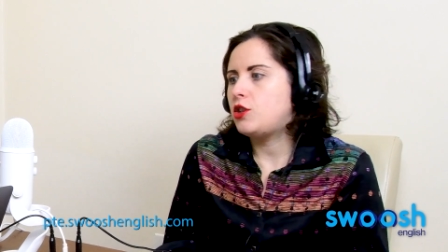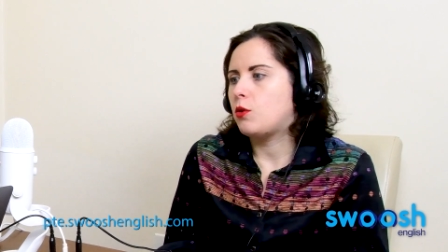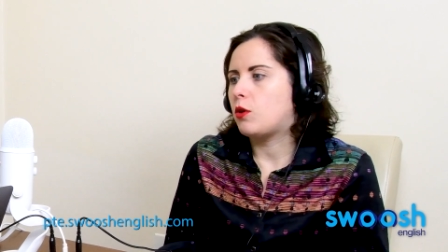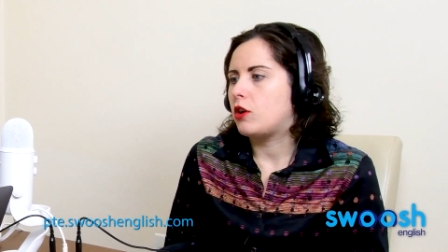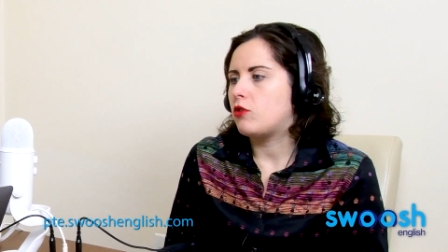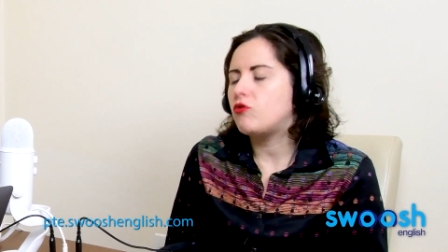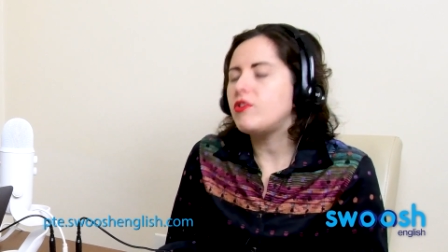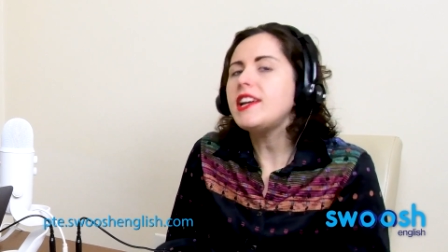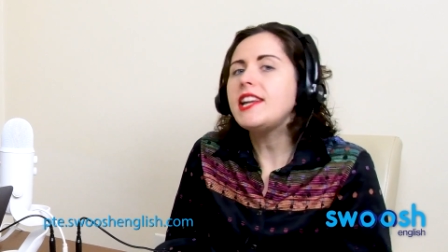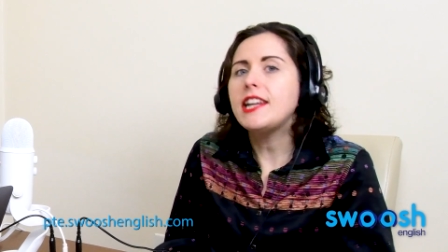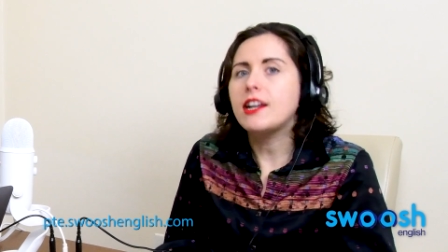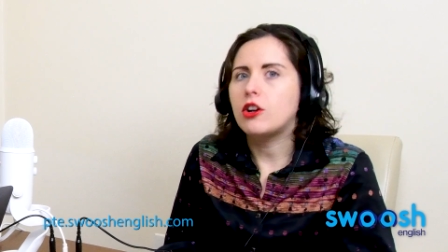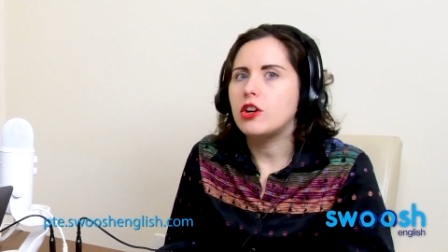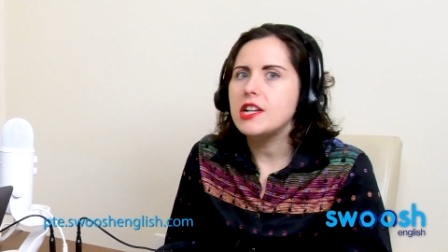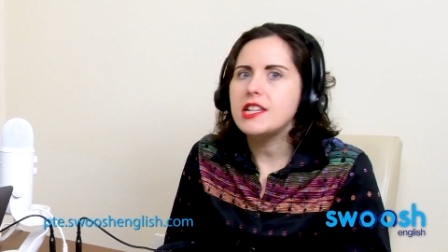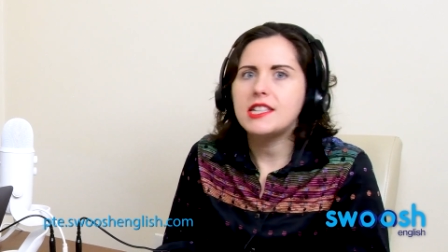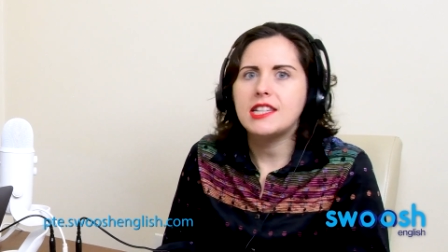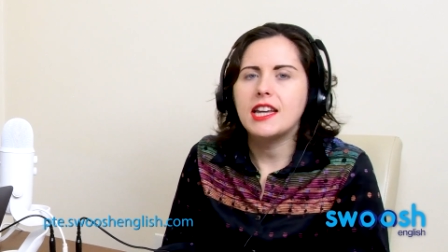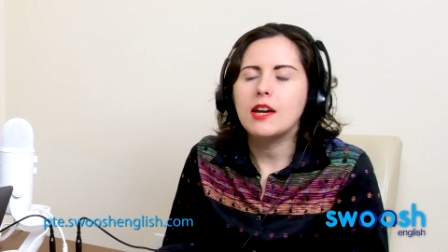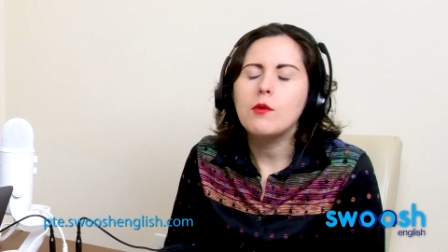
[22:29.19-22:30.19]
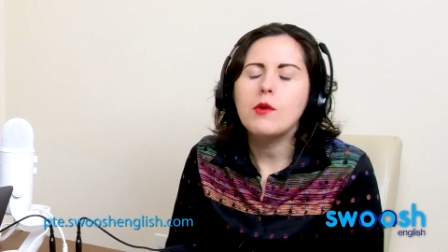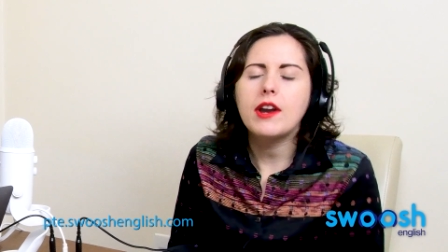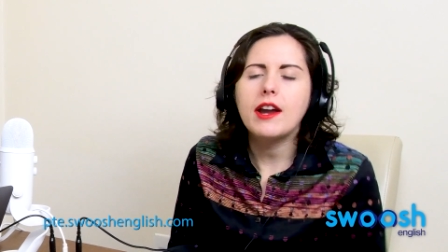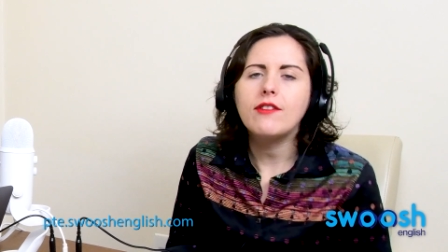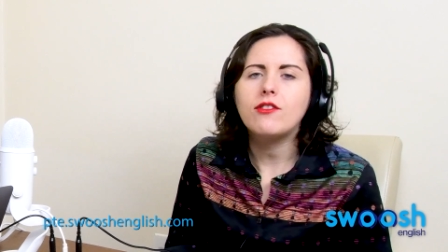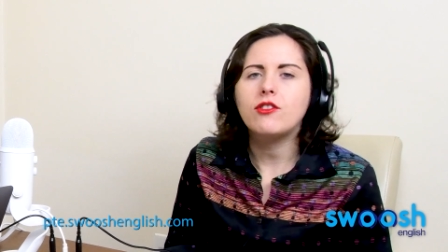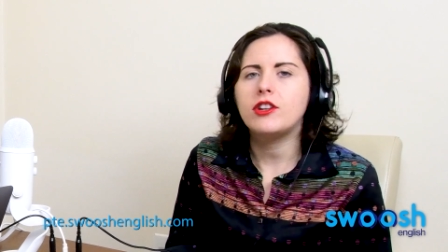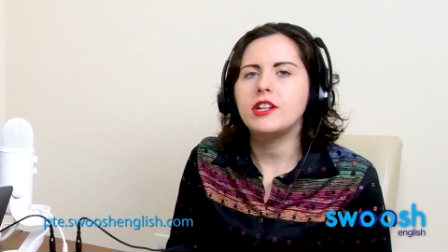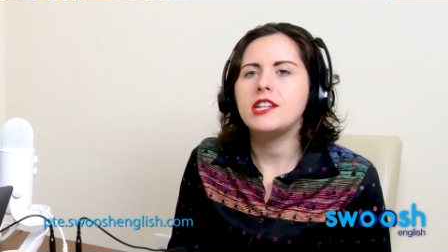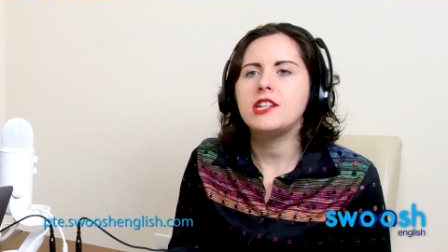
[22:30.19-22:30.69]
you are reading or listening,
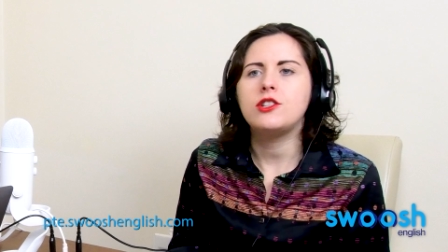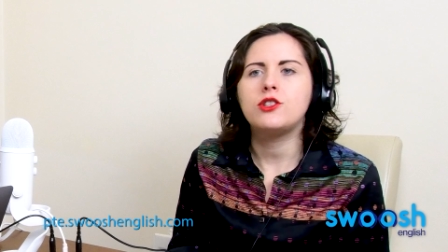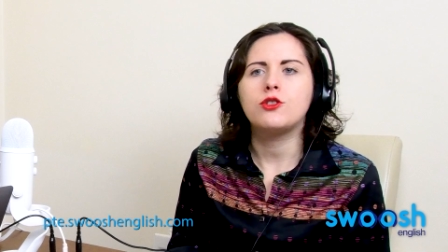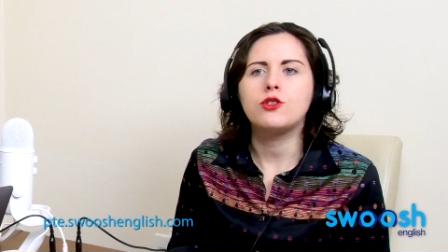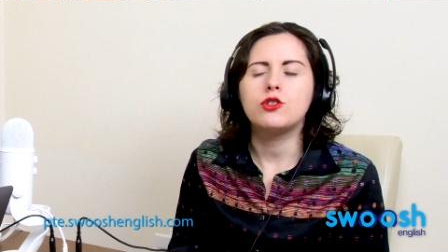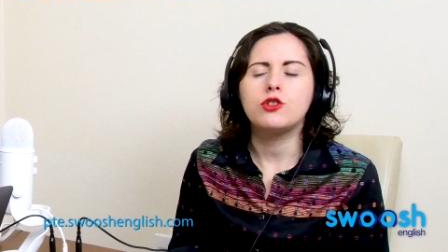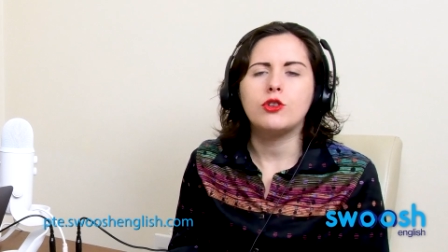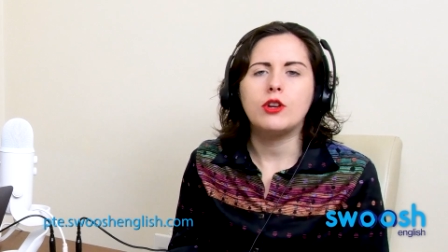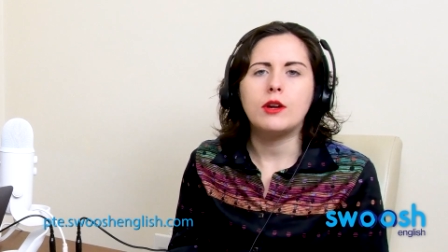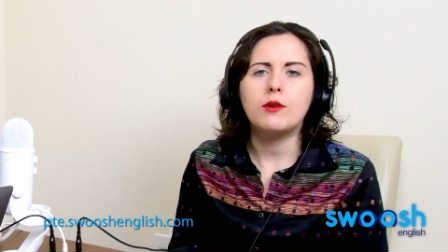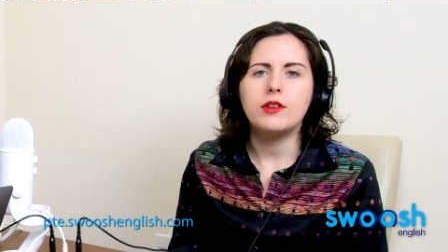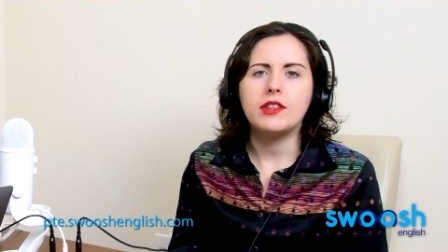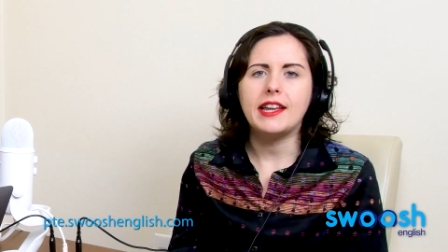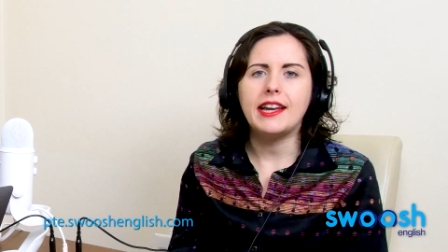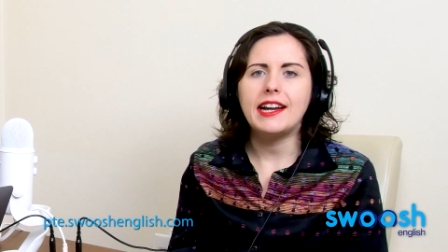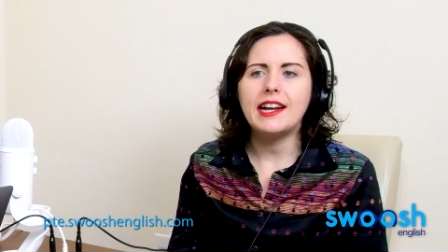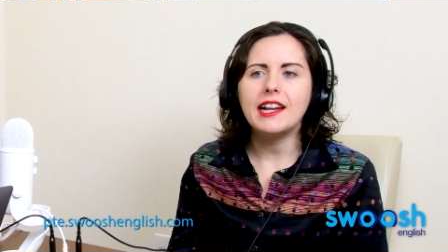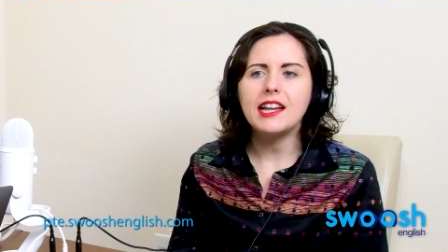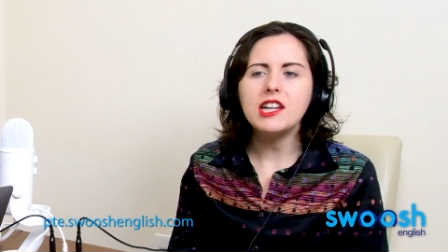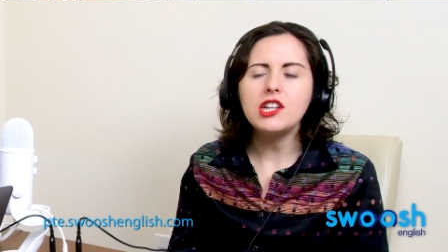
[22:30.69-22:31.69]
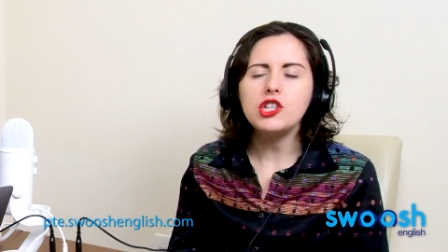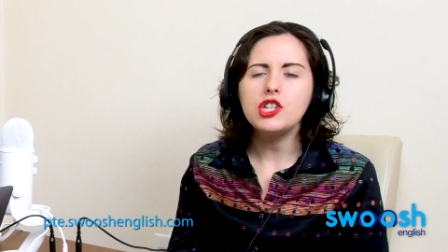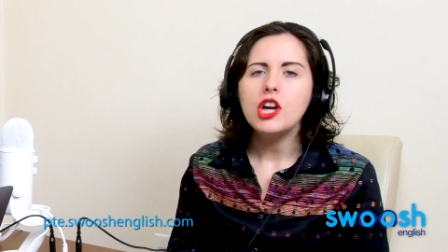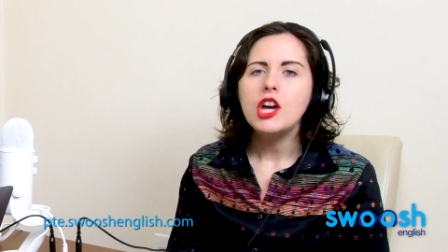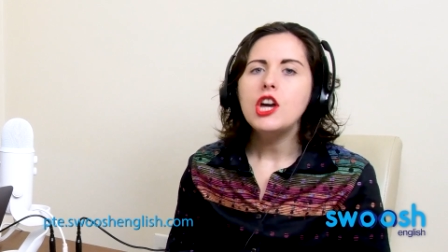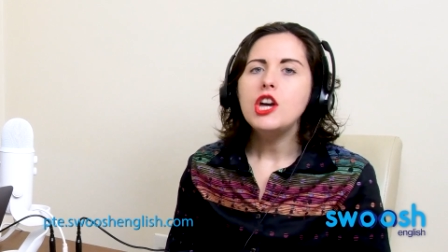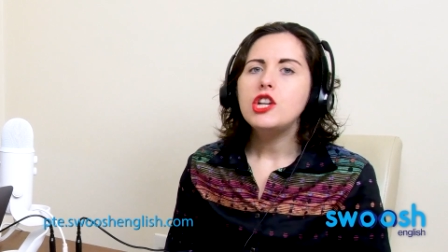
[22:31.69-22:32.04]
whatever it is you're doing with English,